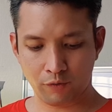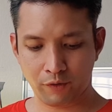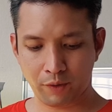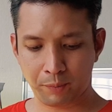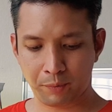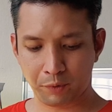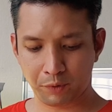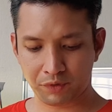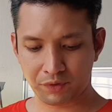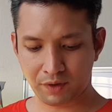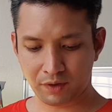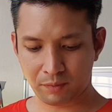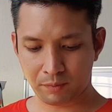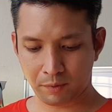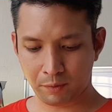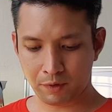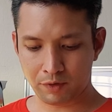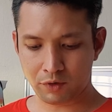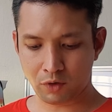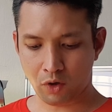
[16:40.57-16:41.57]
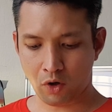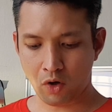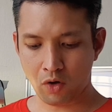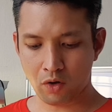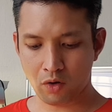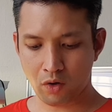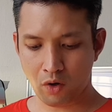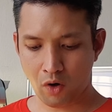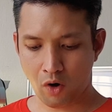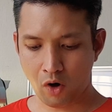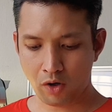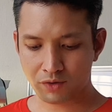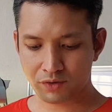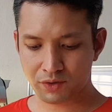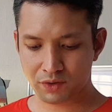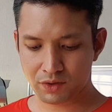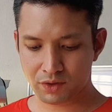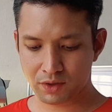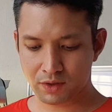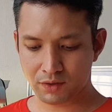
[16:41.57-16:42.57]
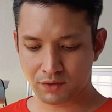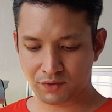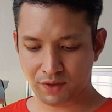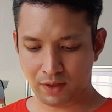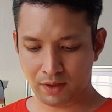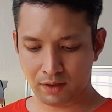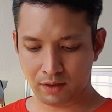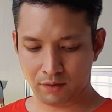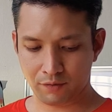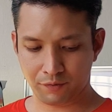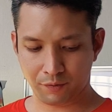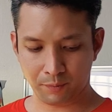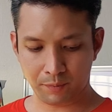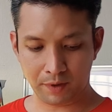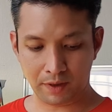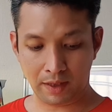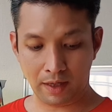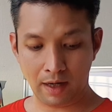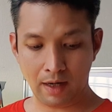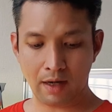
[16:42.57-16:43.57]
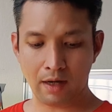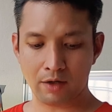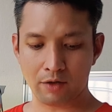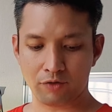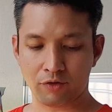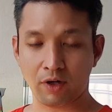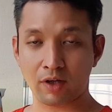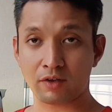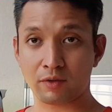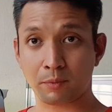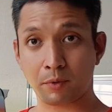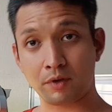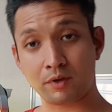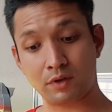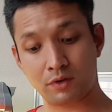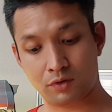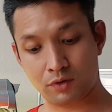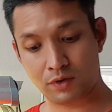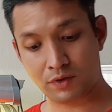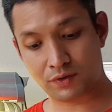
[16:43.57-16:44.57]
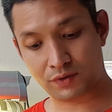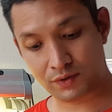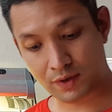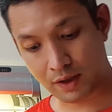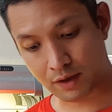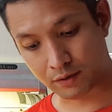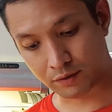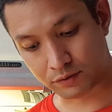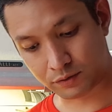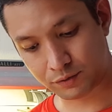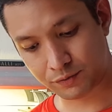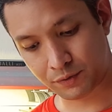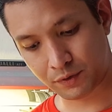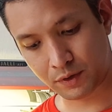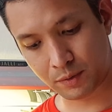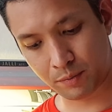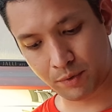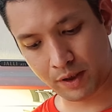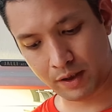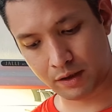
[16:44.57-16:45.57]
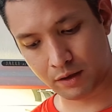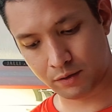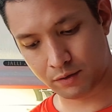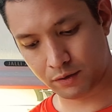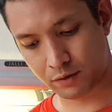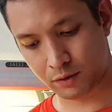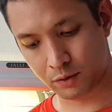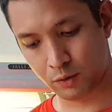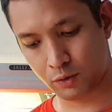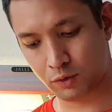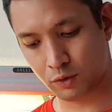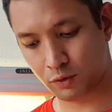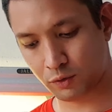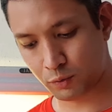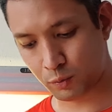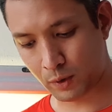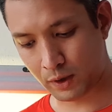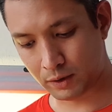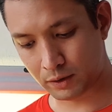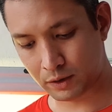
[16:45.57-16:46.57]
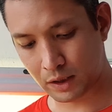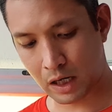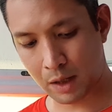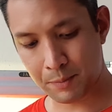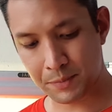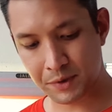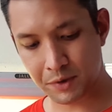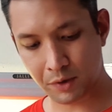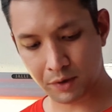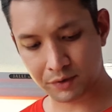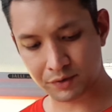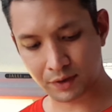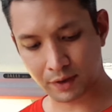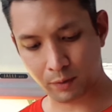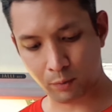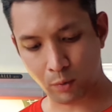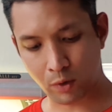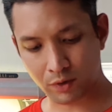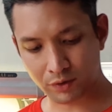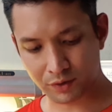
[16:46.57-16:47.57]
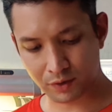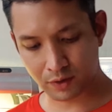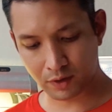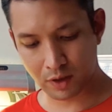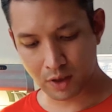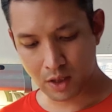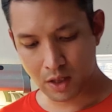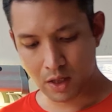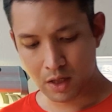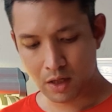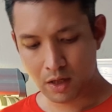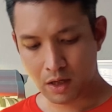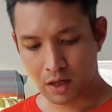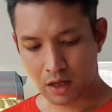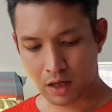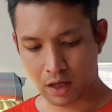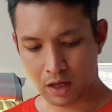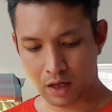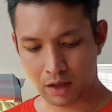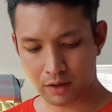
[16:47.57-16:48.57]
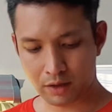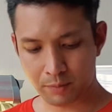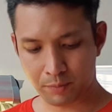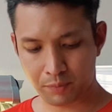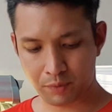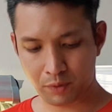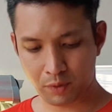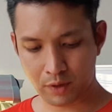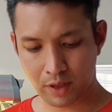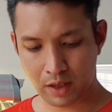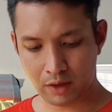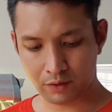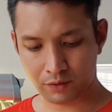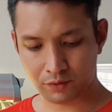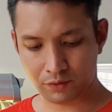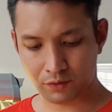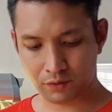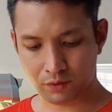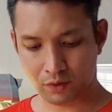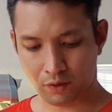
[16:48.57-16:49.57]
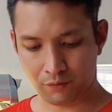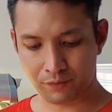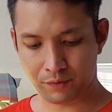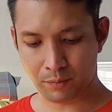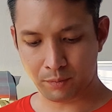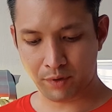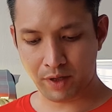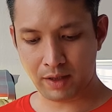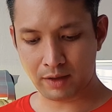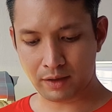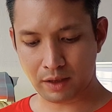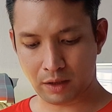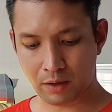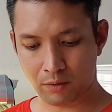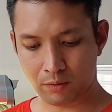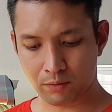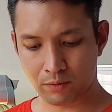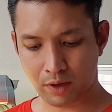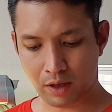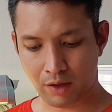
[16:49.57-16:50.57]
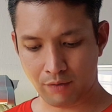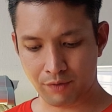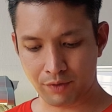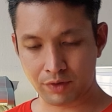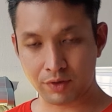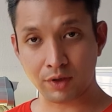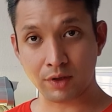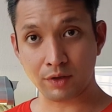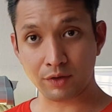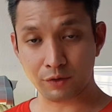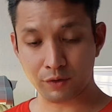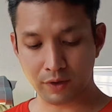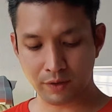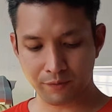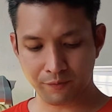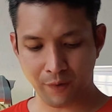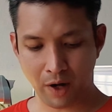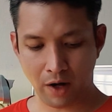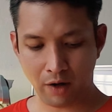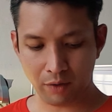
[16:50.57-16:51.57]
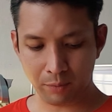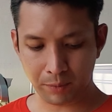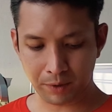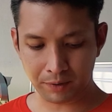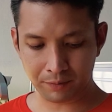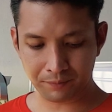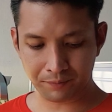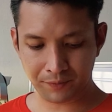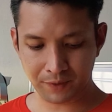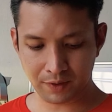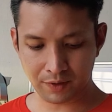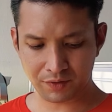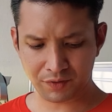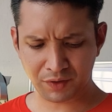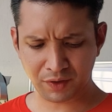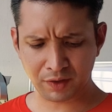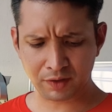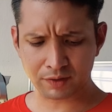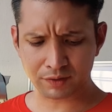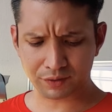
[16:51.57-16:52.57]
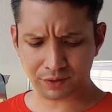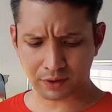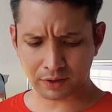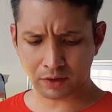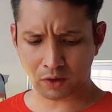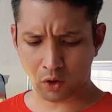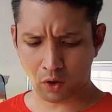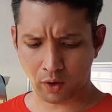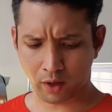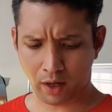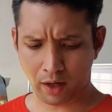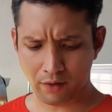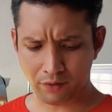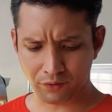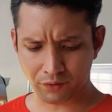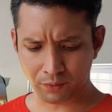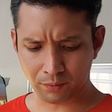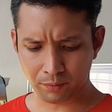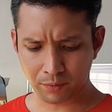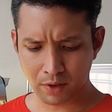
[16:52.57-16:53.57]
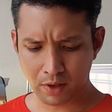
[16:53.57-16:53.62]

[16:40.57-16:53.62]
process by which oxygen is taken from the air and transported to the cells for the breakdown of glucose, while carbon dioxide and water are the products of the breakdown are returned to the environment. In a single cell organism,